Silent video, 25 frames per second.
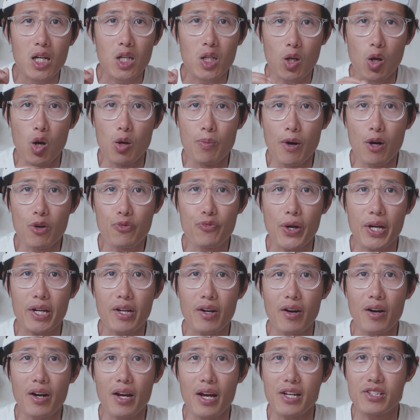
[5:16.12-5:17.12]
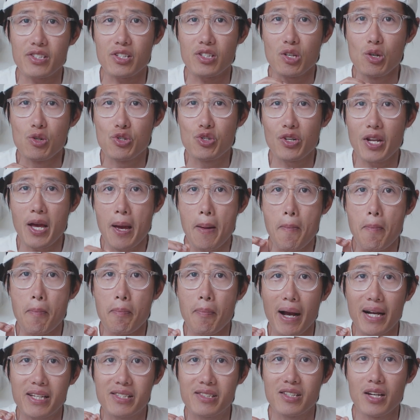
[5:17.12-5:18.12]
Global flicker is usually
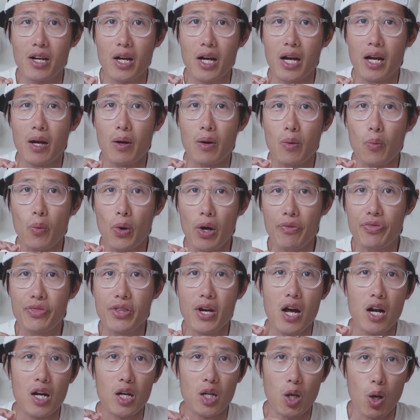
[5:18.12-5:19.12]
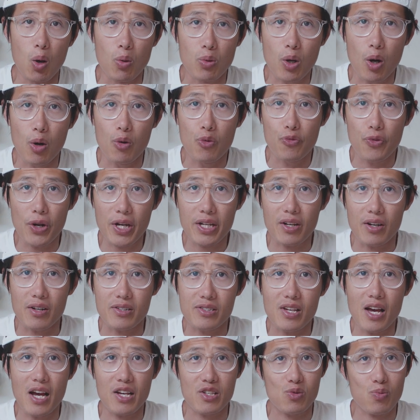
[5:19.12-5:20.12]
mixed with local
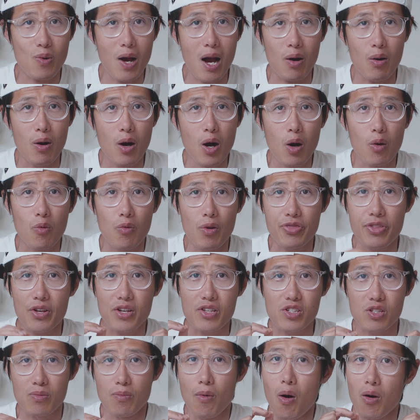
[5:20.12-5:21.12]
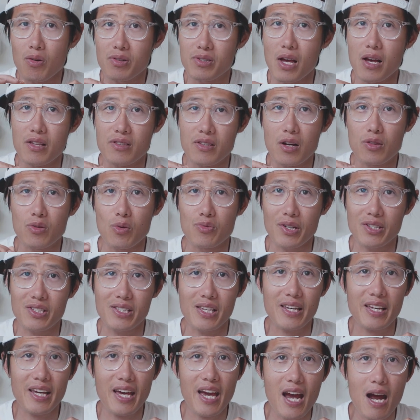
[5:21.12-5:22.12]
flickers as well with small sensor
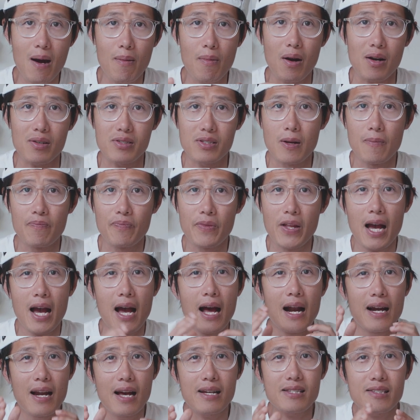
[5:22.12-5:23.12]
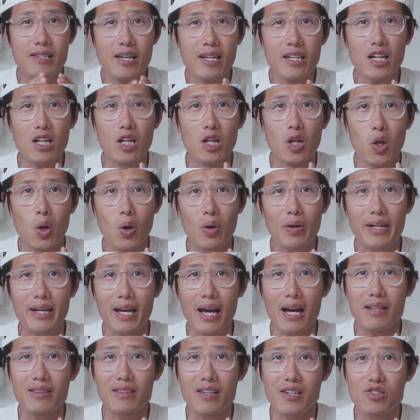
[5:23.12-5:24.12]
360 cameras. Let's take a
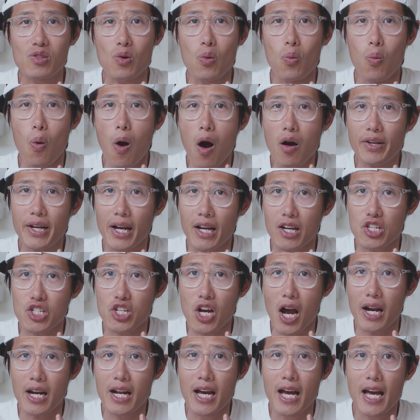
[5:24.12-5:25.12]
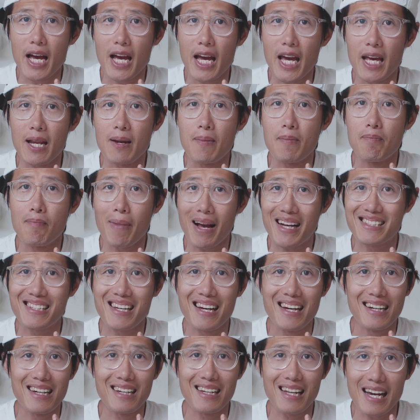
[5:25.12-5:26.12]
look at this walking shot in
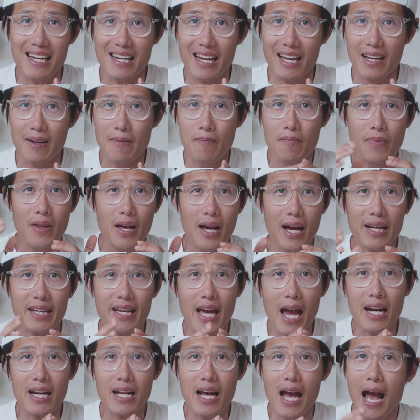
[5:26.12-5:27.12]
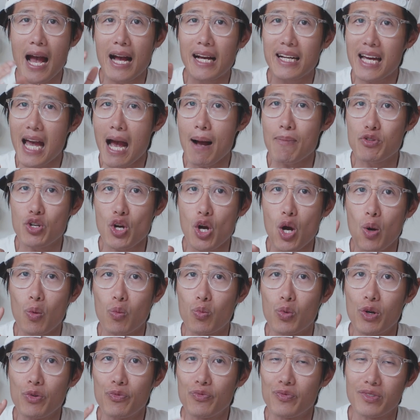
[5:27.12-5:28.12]
mixed lighting. Again,
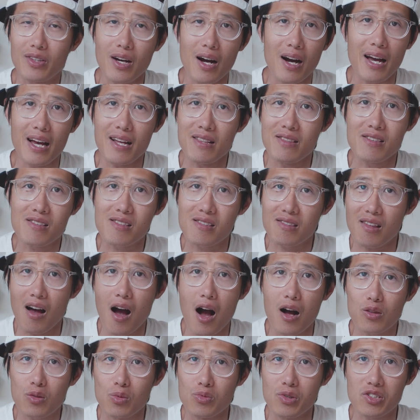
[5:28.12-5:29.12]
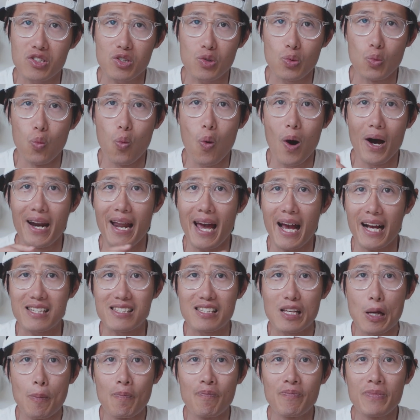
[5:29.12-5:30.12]
captured with the Insta360 One X.